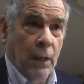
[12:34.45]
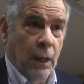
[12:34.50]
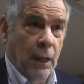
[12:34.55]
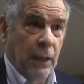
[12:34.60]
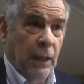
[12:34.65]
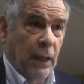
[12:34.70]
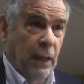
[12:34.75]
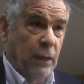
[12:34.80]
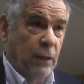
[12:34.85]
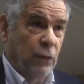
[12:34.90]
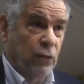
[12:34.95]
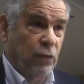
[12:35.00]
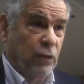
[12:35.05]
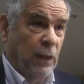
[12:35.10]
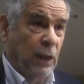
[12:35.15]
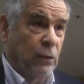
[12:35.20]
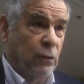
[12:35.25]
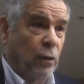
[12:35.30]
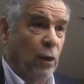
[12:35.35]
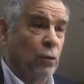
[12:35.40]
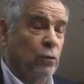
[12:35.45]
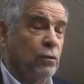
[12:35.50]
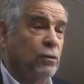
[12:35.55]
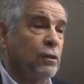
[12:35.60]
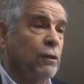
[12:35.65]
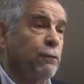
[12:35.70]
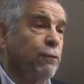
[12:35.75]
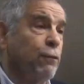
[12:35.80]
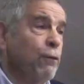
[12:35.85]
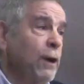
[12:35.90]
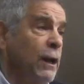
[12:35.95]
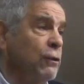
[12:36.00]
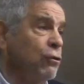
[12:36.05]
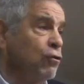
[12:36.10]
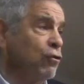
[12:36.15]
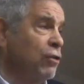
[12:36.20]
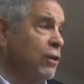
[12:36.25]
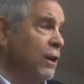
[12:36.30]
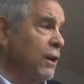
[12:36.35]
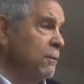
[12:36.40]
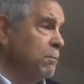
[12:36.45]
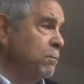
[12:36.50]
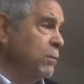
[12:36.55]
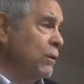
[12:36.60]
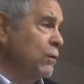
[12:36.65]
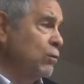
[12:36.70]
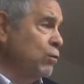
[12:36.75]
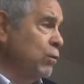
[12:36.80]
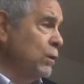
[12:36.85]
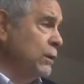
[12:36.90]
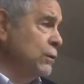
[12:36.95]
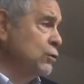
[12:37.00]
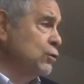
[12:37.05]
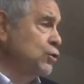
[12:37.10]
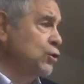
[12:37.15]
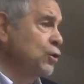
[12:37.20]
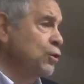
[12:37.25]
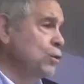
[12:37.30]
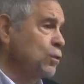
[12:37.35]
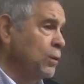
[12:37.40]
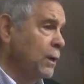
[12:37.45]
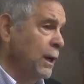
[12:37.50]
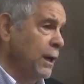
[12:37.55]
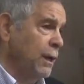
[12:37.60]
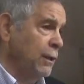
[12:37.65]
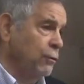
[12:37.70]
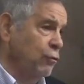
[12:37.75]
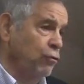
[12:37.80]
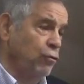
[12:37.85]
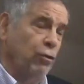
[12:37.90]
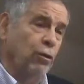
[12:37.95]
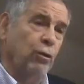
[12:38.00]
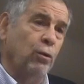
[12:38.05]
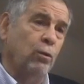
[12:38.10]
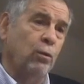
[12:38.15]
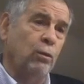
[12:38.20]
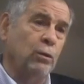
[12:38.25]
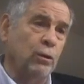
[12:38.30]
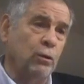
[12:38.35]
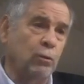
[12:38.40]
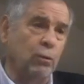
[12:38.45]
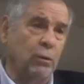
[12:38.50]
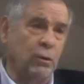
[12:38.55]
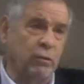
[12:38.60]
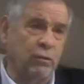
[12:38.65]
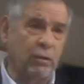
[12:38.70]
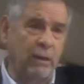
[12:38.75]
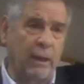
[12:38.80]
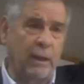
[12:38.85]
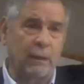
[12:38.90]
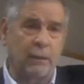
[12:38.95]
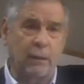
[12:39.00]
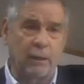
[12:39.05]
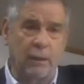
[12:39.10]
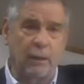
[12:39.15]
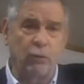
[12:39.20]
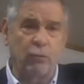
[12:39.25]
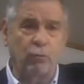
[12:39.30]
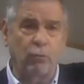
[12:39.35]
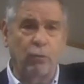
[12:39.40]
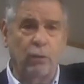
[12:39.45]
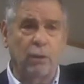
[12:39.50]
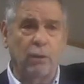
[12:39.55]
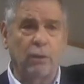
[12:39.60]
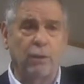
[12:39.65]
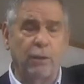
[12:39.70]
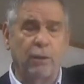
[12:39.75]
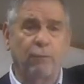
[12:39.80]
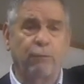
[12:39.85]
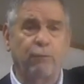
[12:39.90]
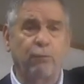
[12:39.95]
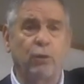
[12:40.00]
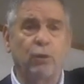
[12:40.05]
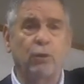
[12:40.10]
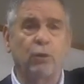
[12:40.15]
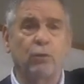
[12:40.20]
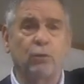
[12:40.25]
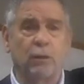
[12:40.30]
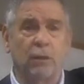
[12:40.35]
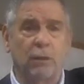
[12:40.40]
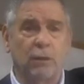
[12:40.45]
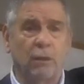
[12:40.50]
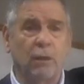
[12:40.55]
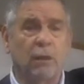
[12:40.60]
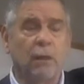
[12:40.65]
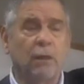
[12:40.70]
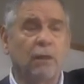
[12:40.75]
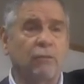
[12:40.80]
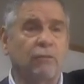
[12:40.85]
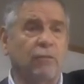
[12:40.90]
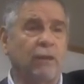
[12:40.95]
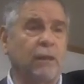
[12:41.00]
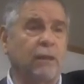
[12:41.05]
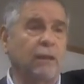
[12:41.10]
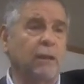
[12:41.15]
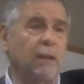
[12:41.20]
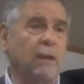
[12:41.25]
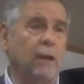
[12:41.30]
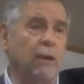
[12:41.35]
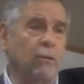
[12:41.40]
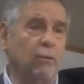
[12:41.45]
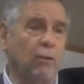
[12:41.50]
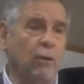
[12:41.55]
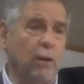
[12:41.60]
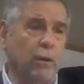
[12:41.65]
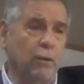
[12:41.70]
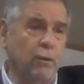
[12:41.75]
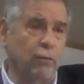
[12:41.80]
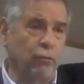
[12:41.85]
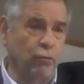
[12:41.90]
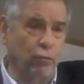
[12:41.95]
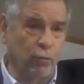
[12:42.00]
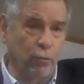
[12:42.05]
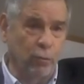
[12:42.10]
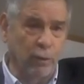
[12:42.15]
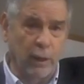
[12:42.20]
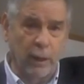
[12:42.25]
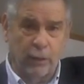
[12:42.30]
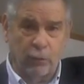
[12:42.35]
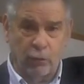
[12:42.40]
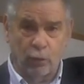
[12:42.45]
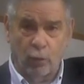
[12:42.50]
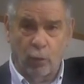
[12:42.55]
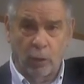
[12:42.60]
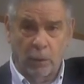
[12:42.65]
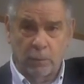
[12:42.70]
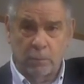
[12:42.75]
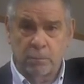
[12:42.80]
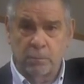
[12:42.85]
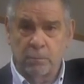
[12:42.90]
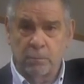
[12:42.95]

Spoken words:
And that is, they don't differentiate between Jew and Jew. You attack Israel, therefore you can take it out on the Jew next door.